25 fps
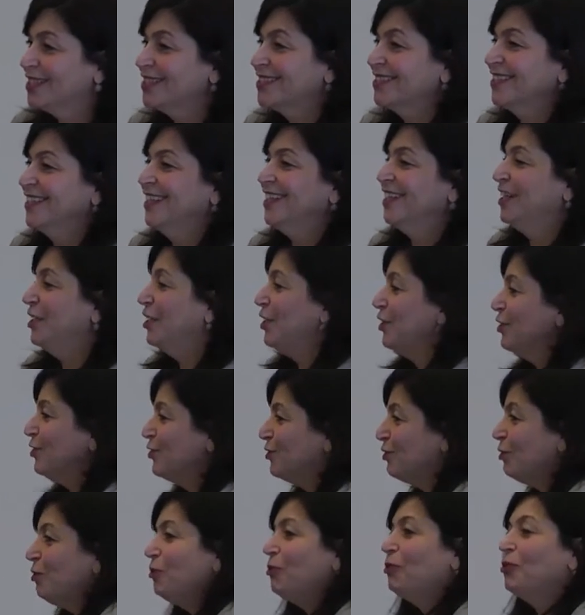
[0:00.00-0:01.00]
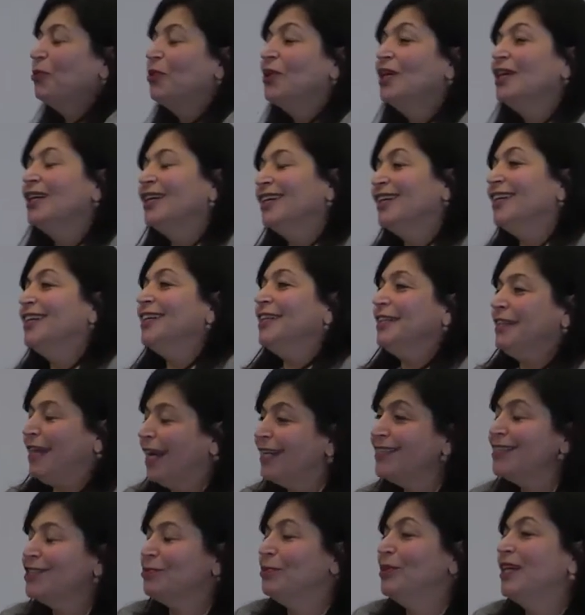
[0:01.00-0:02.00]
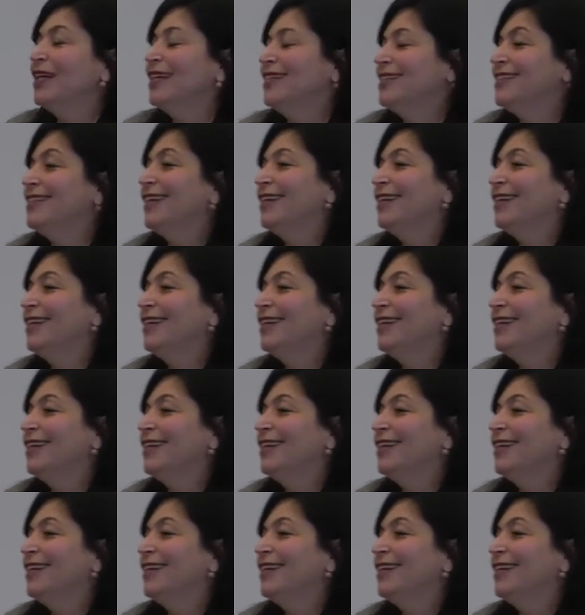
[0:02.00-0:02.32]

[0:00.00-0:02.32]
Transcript: Right. So that's when I